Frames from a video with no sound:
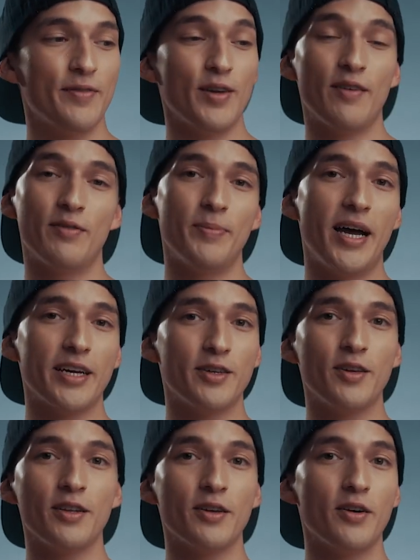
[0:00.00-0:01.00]
If you have a
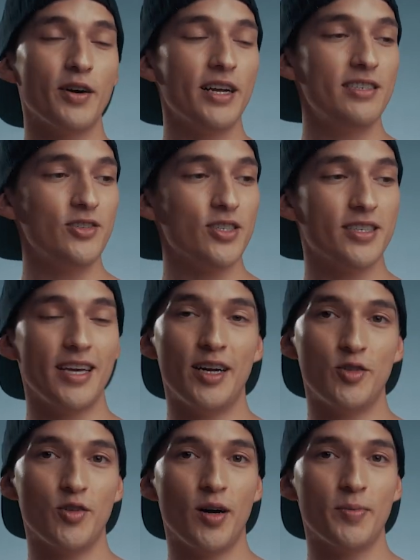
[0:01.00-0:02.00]
Mac, you can go ahead and just
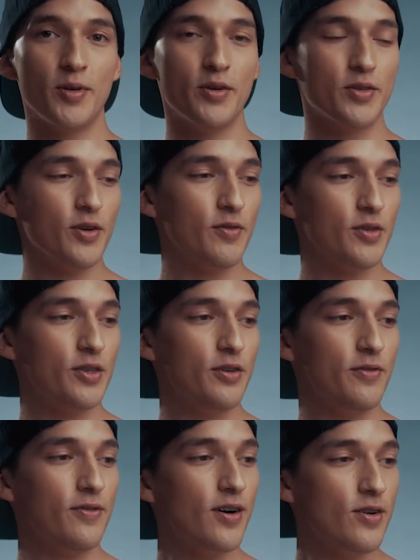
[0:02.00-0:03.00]
airdrop those over to
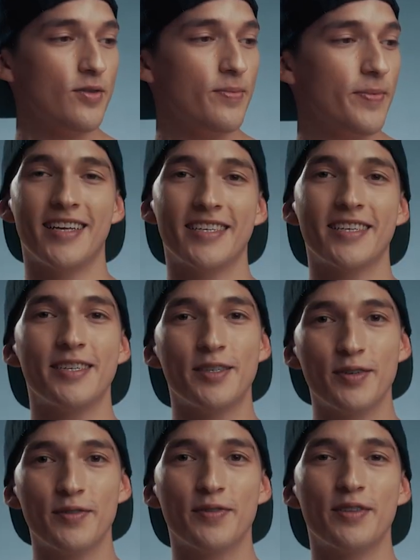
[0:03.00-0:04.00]
your phone. That's gonna
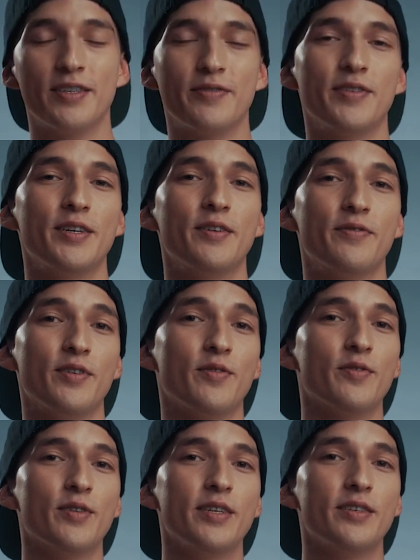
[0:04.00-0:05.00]
do it for this video. Feel
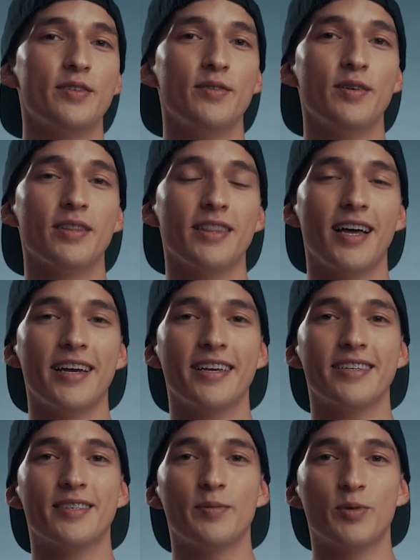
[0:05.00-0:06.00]
free to
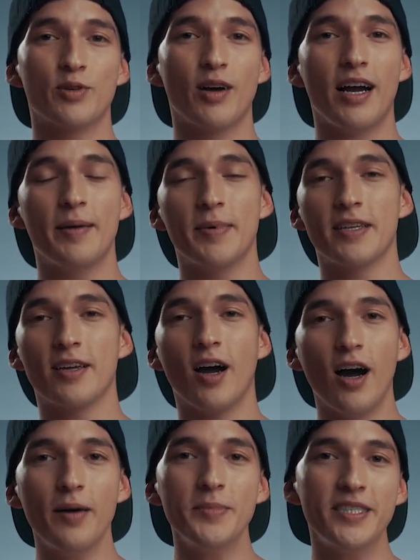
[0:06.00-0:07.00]
like, subscribe, and
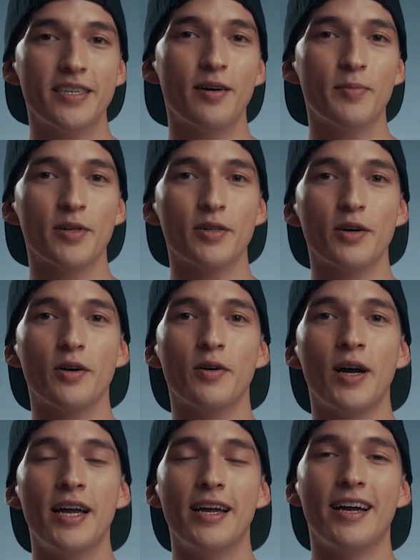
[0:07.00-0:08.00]
comment down
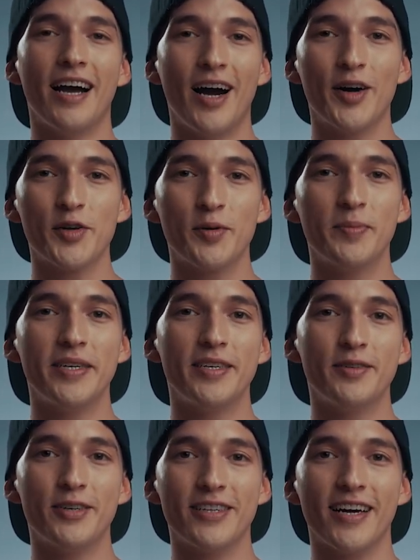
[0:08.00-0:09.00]
below how you'll be
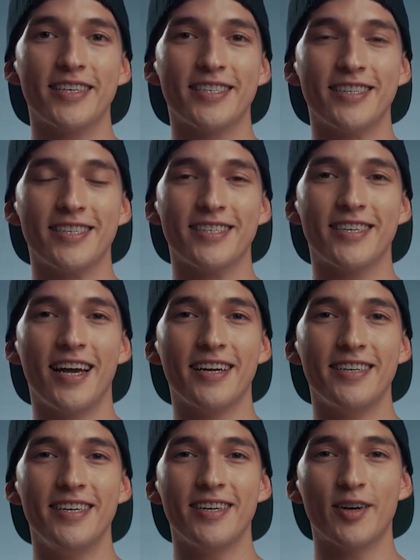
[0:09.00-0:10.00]
utilizing this
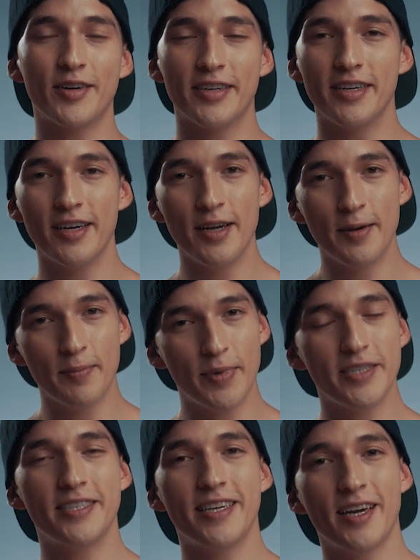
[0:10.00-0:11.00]
technique. Are you gonna
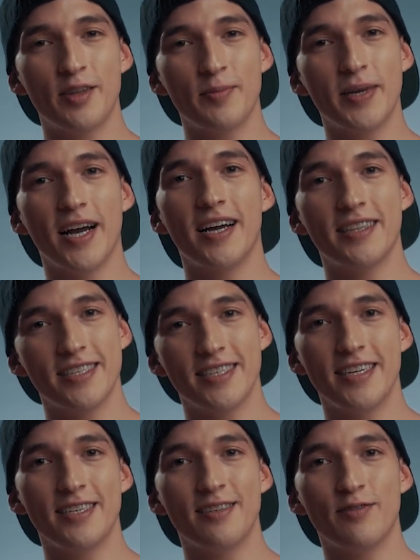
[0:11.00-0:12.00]
put together behind the
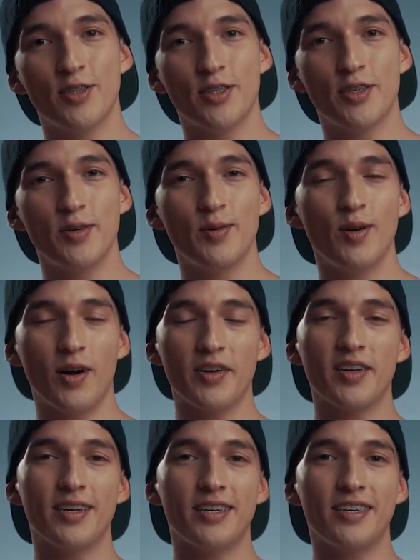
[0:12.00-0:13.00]
scenes of a shoot? Are
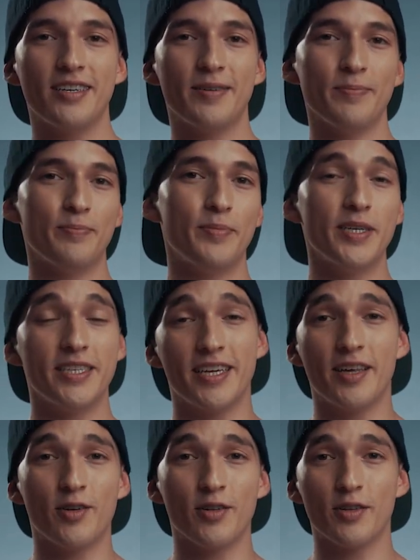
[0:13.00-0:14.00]
you gonna put
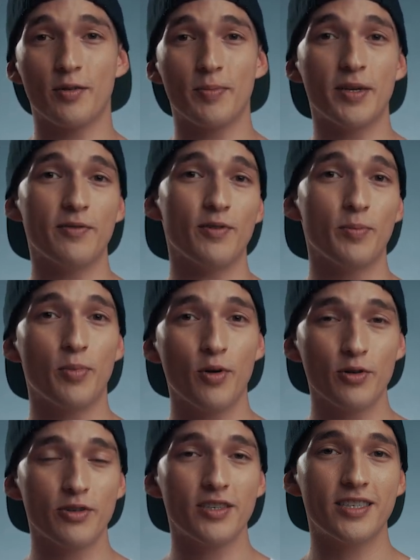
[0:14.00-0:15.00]
together a little bit of a
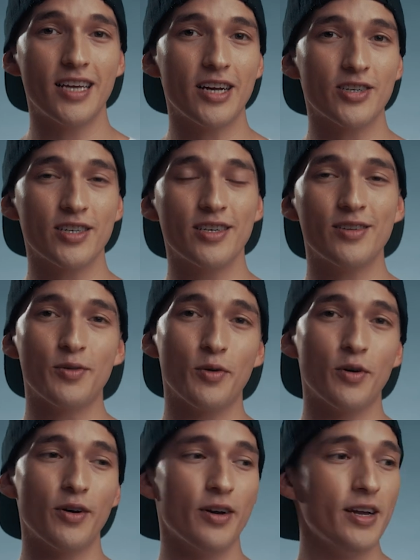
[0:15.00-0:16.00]
portrait session
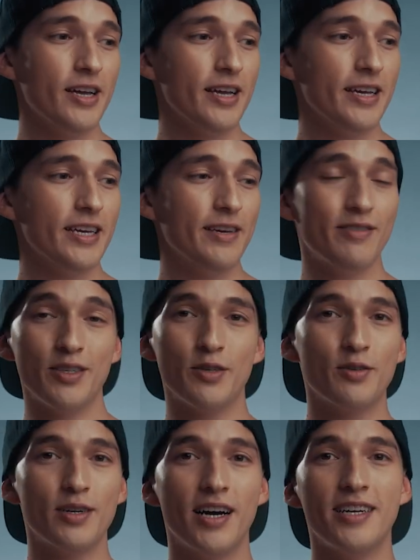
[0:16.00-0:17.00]
or even
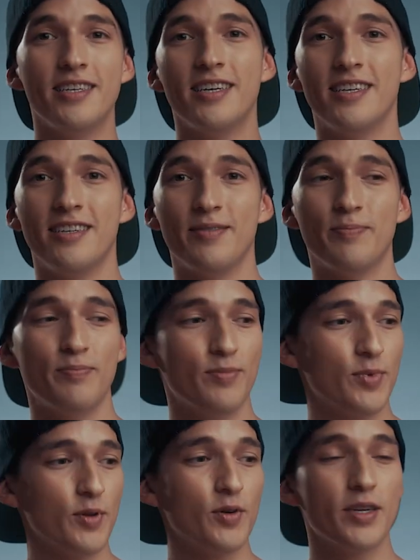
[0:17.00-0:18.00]
do what I did and
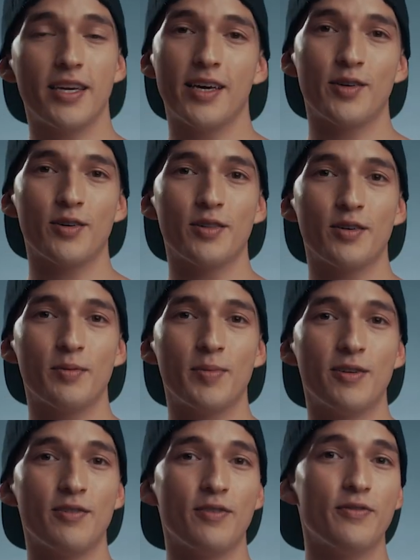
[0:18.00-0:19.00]
throw together a little
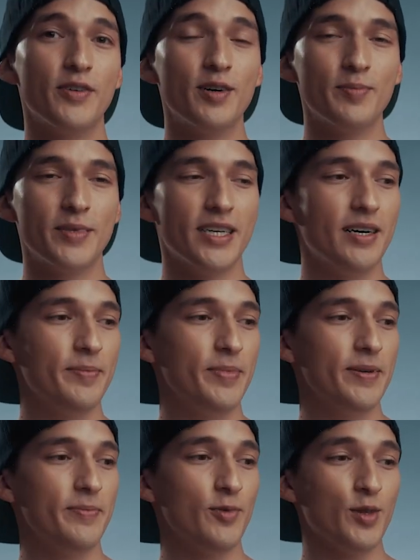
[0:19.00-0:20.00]
bit of a film dump
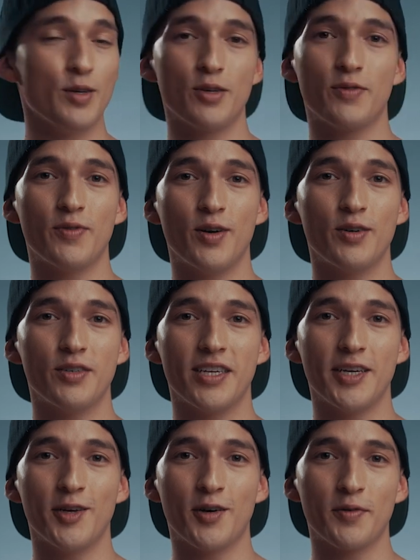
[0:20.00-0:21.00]
with those photos
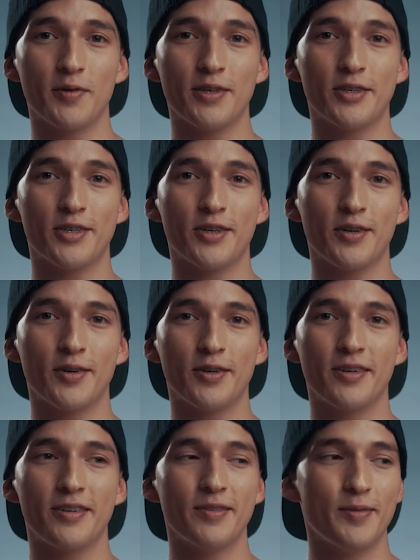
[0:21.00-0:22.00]
that you aren't really sure
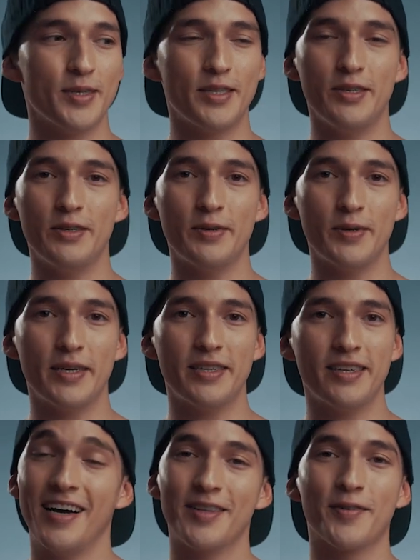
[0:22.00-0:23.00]
what to do with.
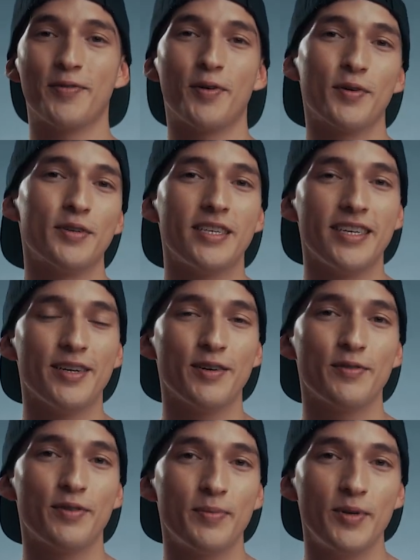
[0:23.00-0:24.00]
I look forward to
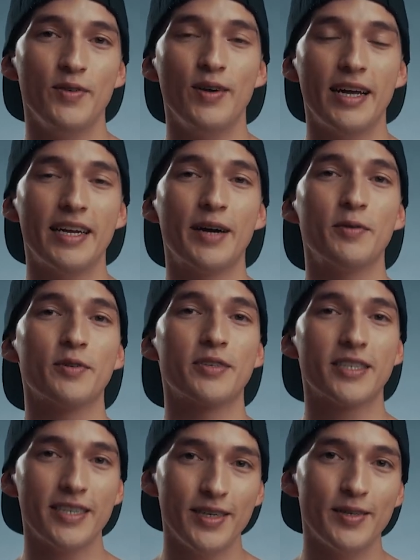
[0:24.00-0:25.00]
hearing from you and I will
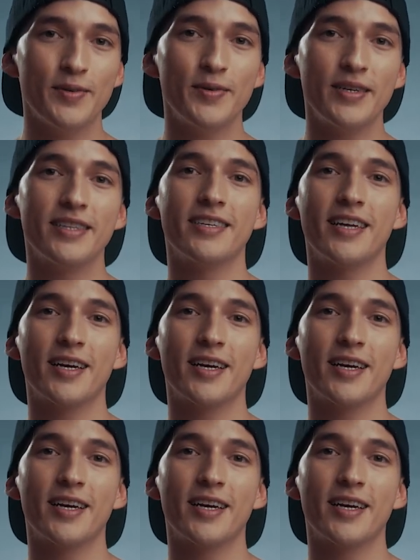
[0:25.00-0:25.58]
see you in the